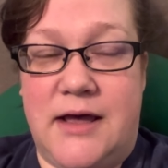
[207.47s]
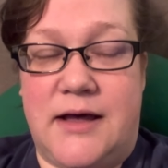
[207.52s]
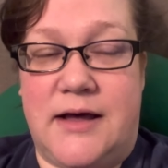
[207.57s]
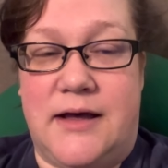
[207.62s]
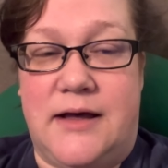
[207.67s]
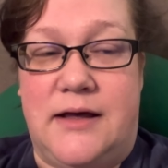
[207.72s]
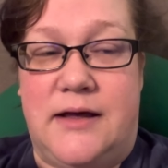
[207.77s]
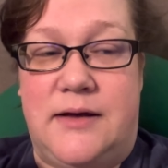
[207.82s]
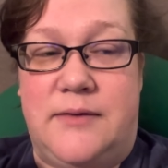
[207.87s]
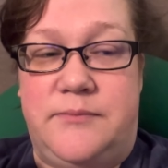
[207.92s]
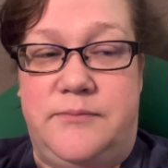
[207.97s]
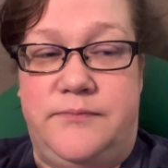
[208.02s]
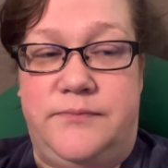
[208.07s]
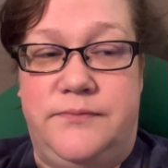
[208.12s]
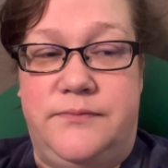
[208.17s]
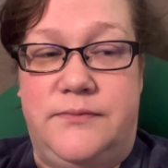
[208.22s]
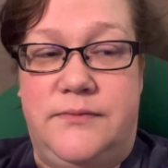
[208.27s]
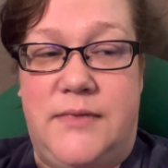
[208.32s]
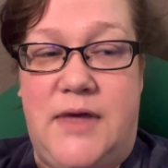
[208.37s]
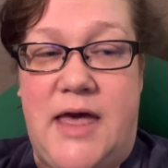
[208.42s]

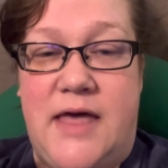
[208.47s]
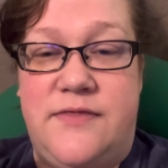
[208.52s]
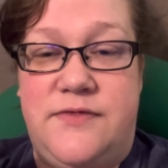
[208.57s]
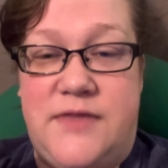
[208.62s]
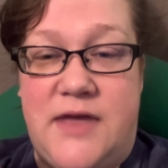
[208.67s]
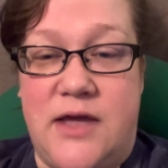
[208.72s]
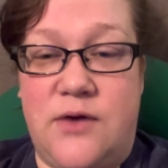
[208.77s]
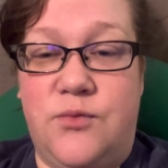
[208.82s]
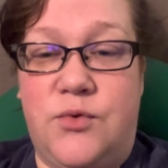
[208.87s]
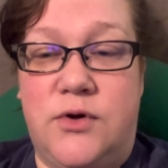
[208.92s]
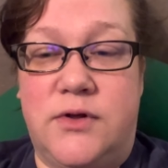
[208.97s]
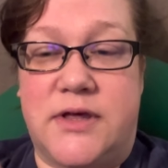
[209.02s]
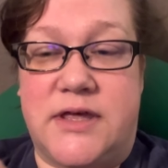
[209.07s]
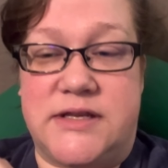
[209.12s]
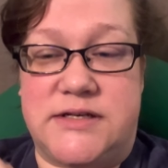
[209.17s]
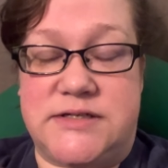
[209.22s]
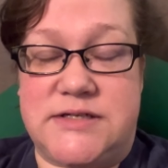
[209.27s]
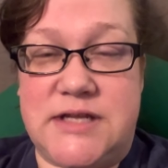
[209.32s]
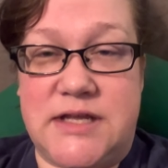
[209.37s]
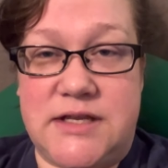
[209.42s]
Um, and they will
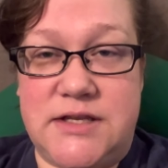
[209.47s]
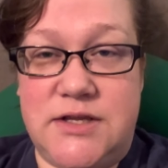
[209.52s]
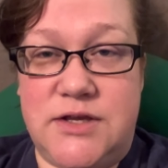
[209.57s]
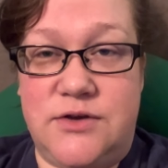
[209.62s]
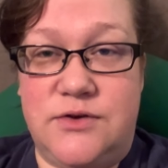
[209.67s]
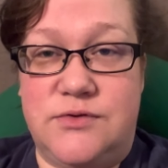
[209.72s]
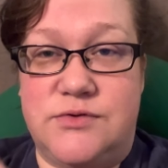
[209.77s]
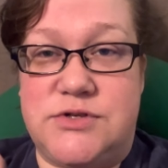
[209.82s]
continue